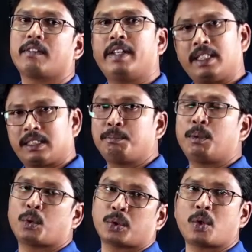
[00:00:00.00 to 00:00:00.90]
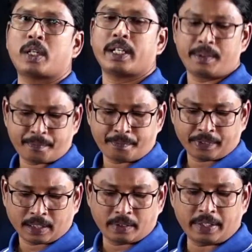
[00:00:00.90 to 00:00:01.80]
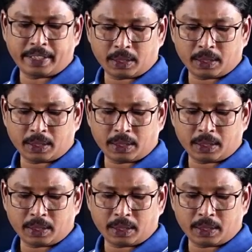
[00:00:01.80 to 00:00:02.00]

Very simple question only, na? You need to